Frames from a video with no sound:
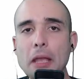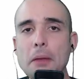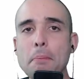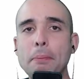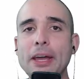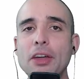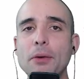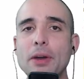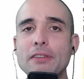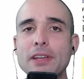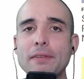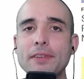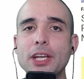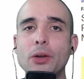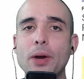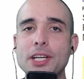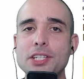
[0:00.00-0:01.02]
By the way, if you have
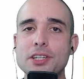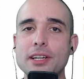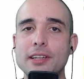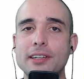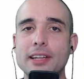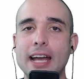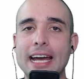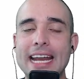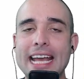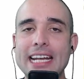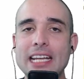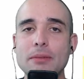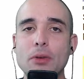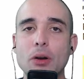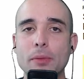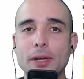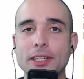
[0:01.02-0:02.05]
any questions at any
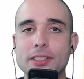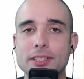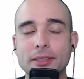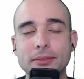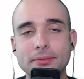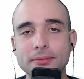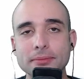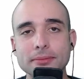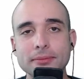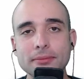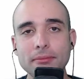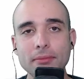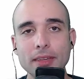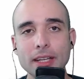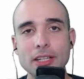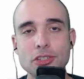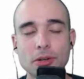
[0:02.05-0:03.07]
moment
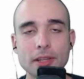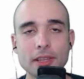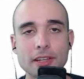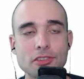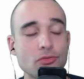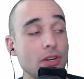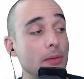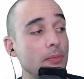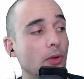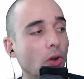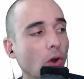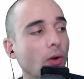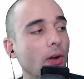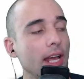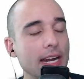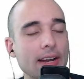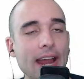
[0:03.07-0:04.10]
during the stream,
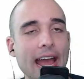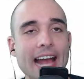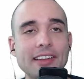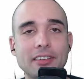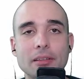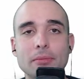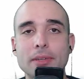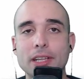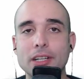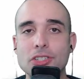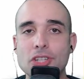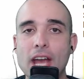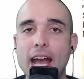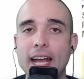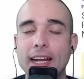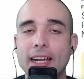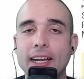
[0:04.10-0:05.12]
go ahead and ask them in the
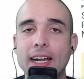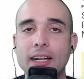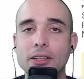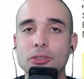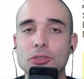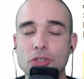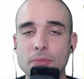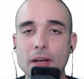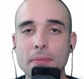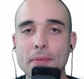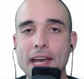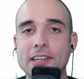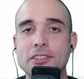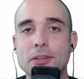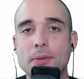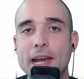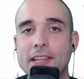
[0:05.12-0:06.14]
chat, and I'll do my
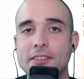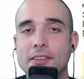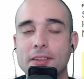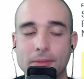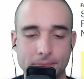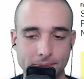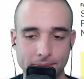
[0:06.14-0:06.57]
best to answer them.